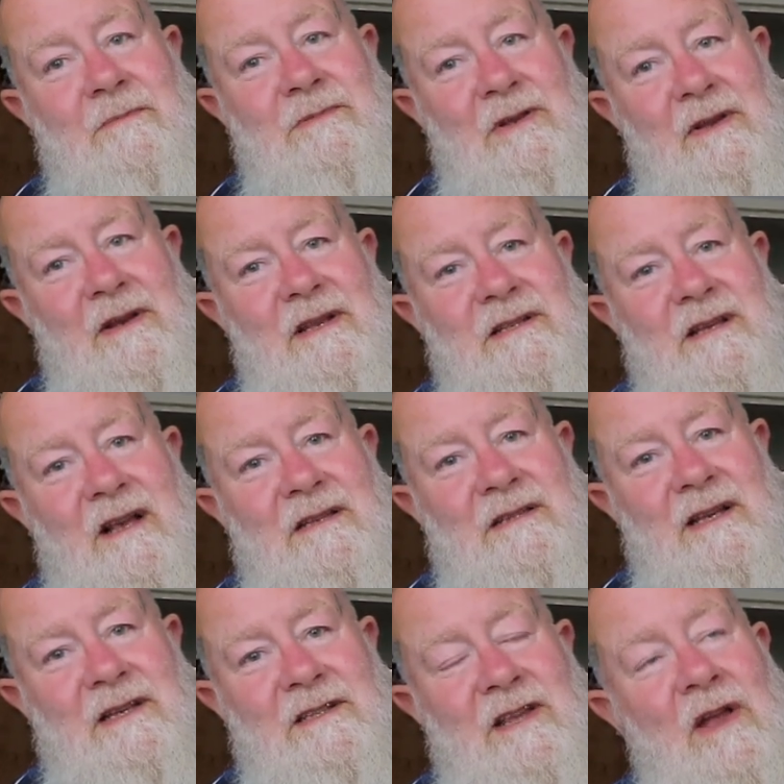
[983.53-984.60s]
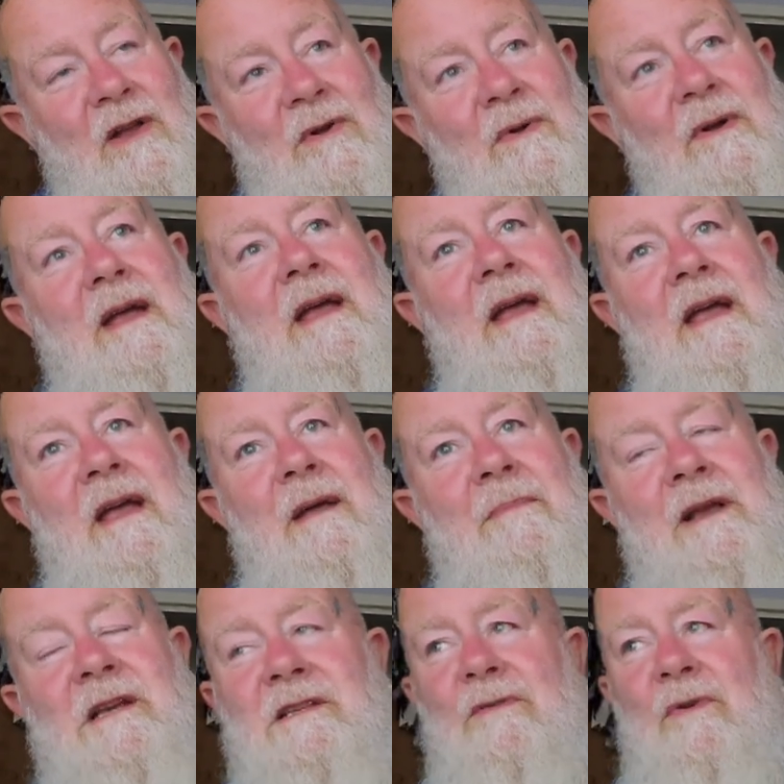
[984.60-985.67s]
absolutely disgusting. So,
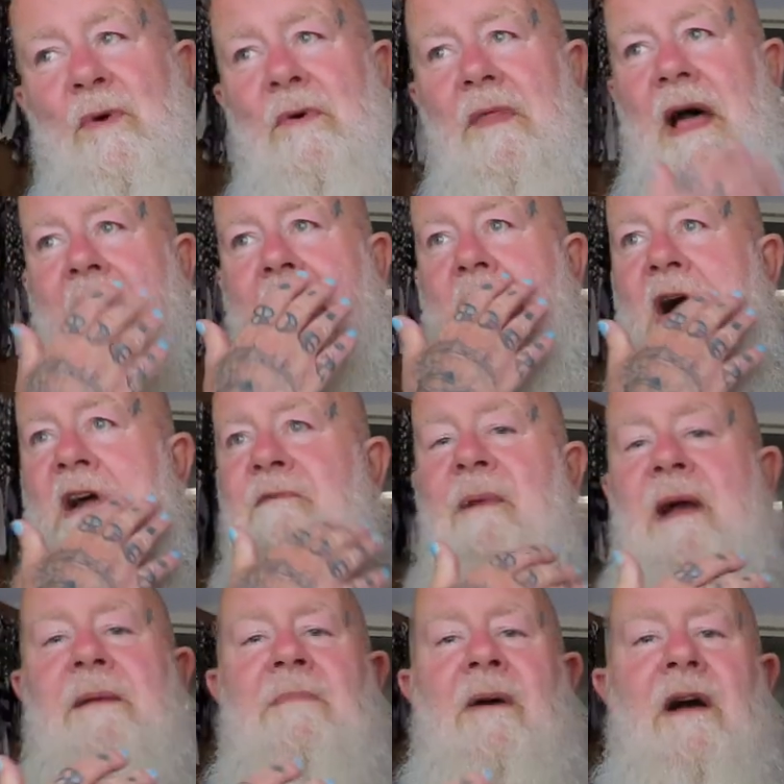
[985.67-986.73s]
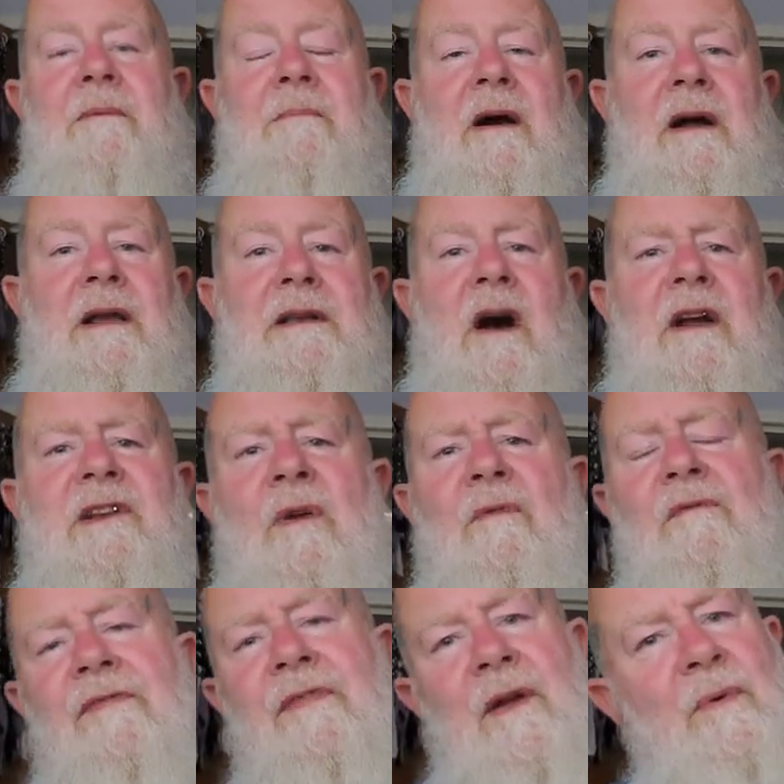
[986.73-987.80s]
because of all that, I've made my mind. I
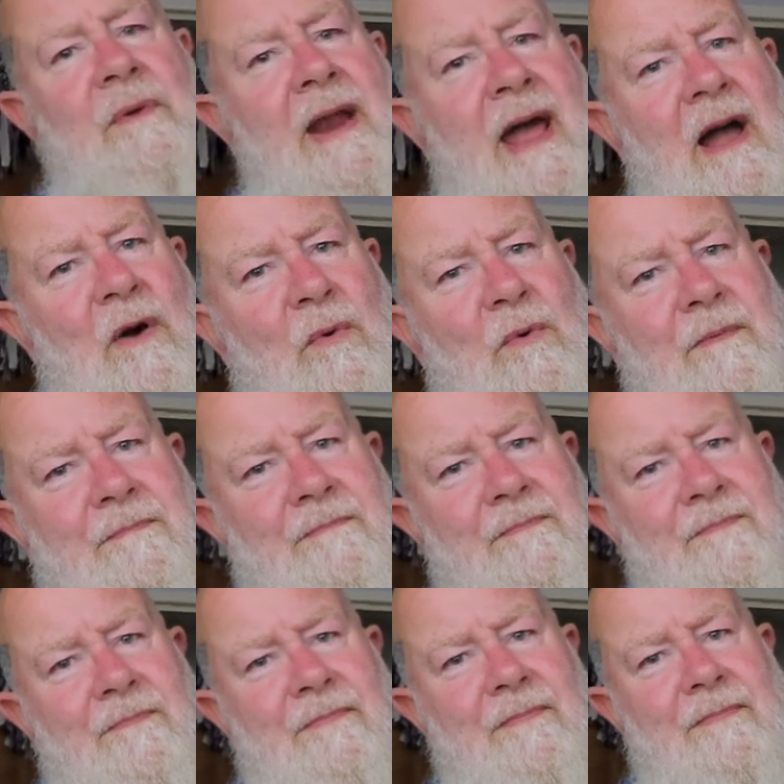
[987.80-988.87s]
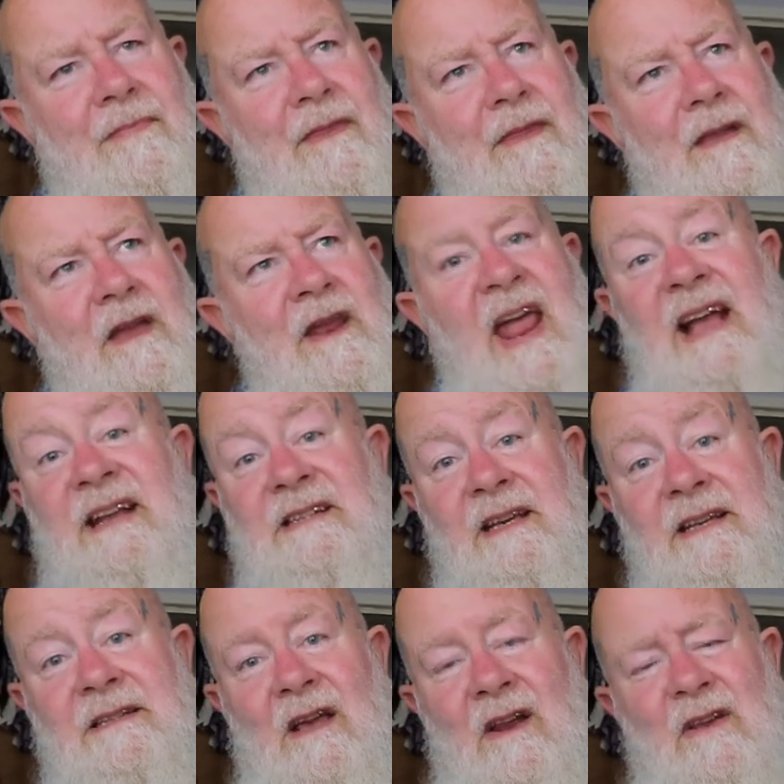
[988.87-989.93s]
don't feel now
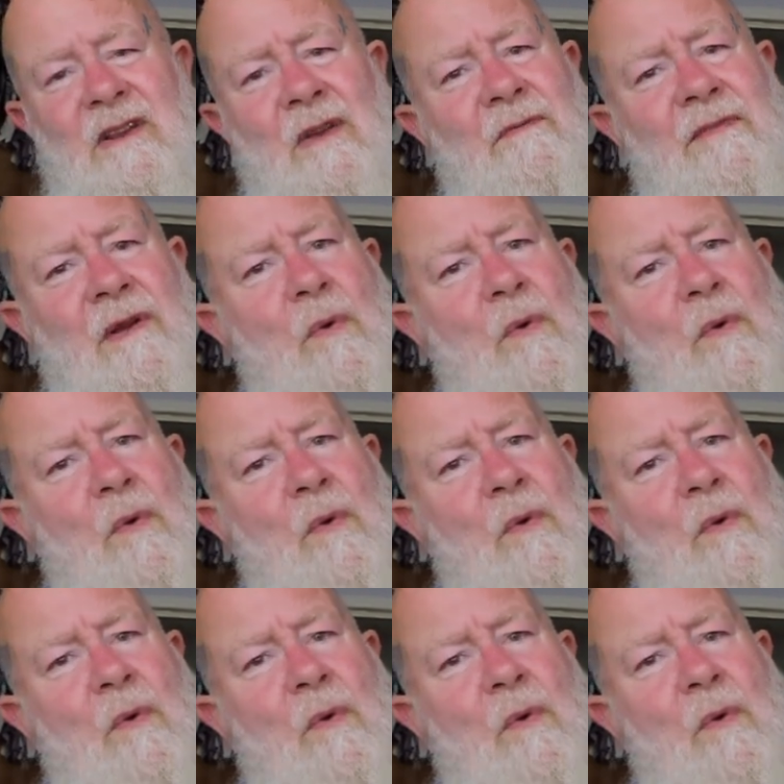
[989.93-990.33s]
connected, I don't